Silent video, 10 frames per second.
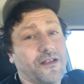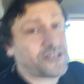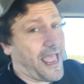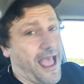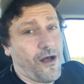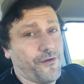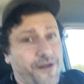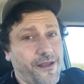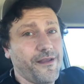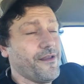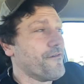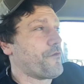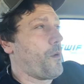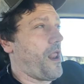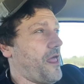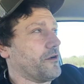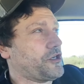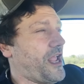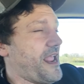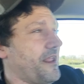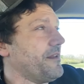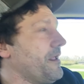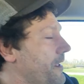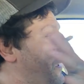this town, from what I understand.